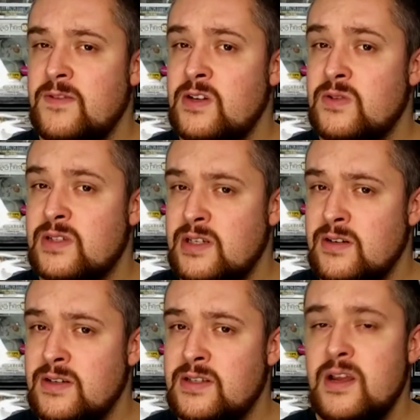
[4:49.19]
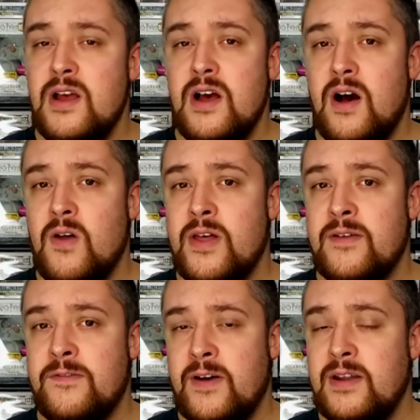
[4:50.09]
videos, tier lists, all
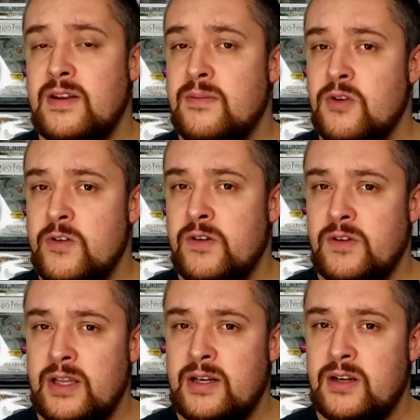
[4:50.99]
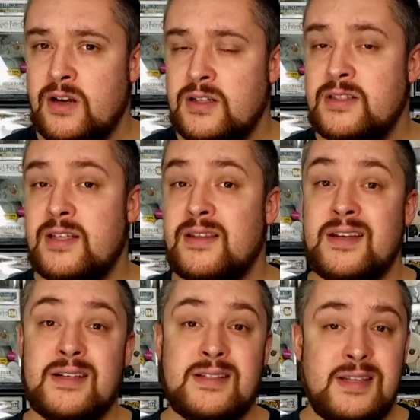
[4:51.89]
that fun movie-related content
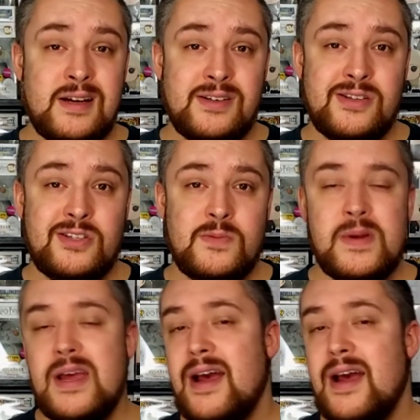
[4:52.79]
that you see on YouTube.